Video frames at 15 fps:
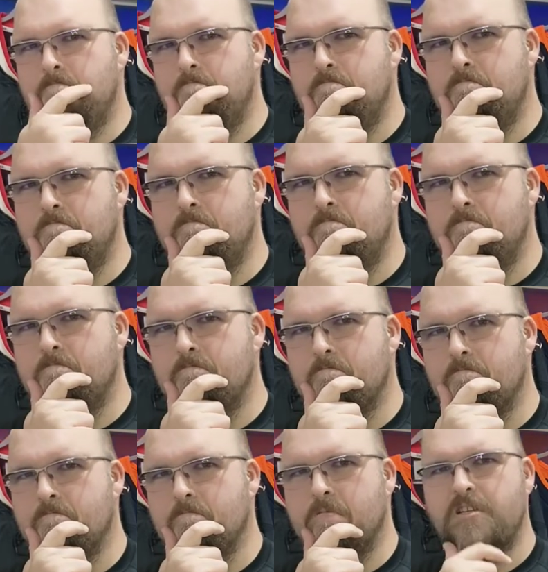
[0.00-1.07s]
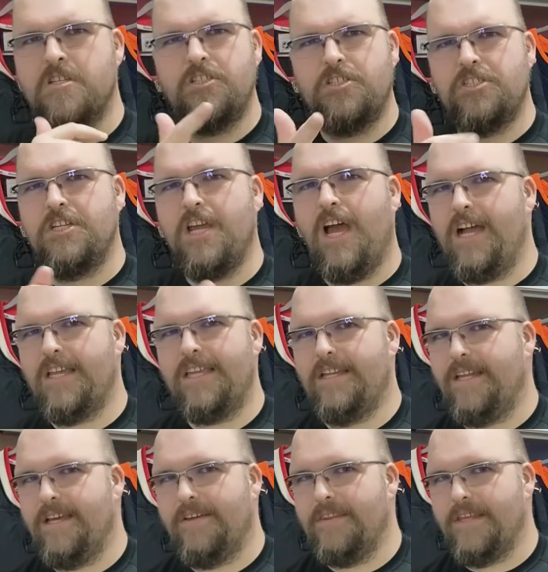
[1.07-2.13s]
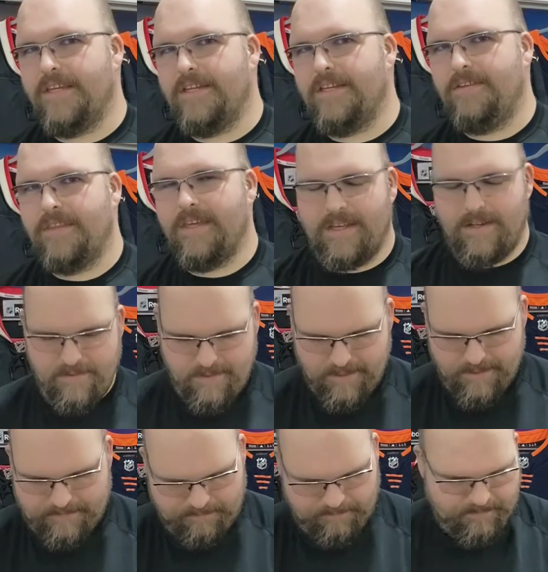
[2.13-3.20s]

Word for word: Hmm, shocking how they do that, all right?